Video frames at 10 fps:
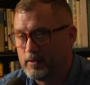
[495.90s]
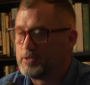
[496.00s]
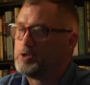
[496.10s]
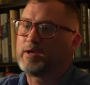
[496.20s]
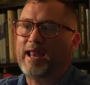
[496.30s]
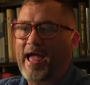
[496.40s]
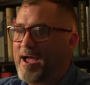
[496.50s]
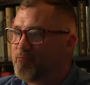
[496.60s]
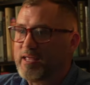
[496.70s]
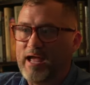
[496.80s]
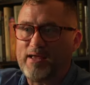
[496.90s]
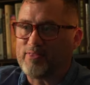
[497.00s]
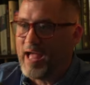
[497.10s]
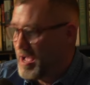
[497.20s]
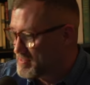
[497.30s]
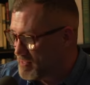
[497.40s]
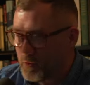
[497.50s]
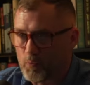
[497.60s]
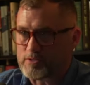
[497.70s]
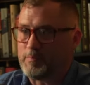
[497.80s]
You can have the 8,000 that
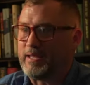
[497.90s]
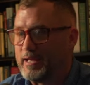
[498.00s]
want to be